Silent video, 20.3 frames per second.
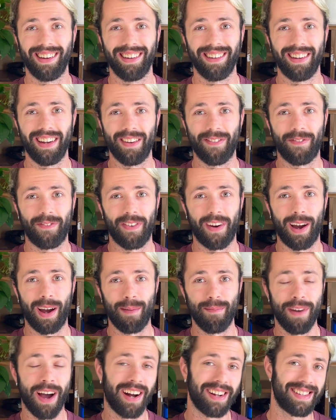if
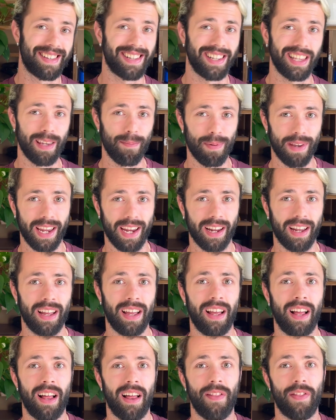I'm not sleeping,
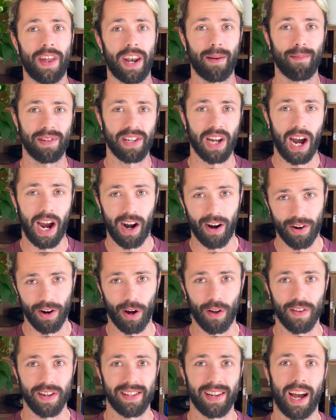then I'm tired
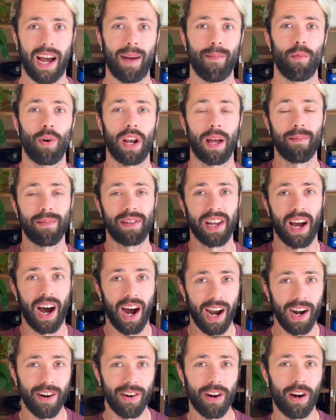all the time. When I'm
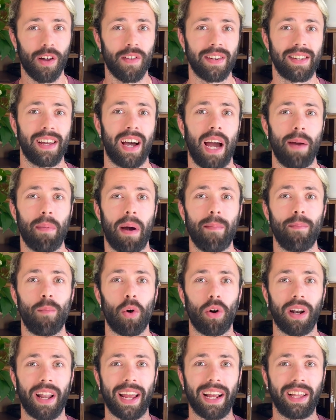tired all the time, I'm
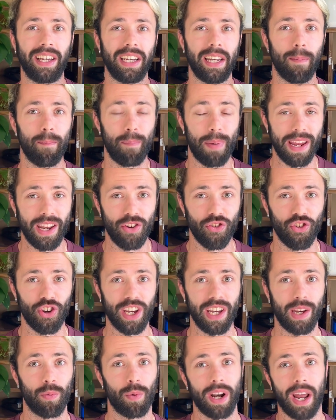more likely to binge
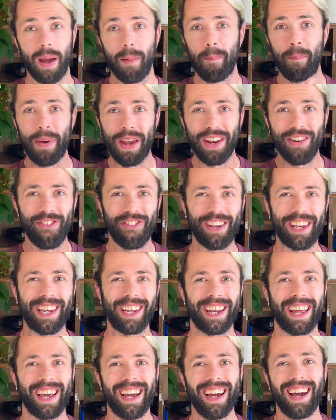eat. When I binge
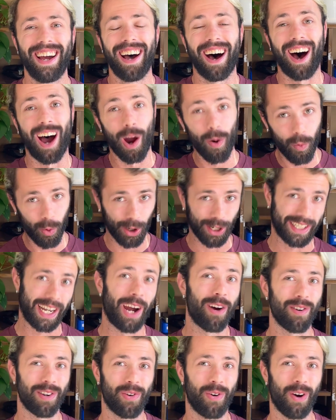eat, I work
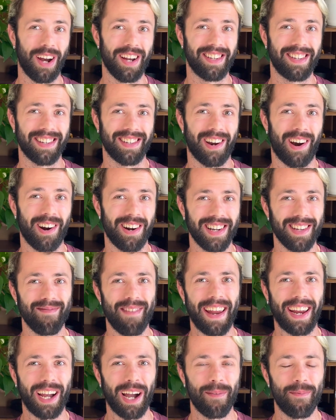out twice as hard to
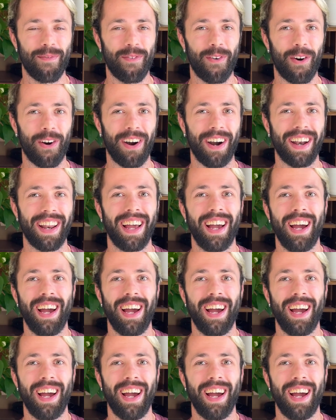make up for it,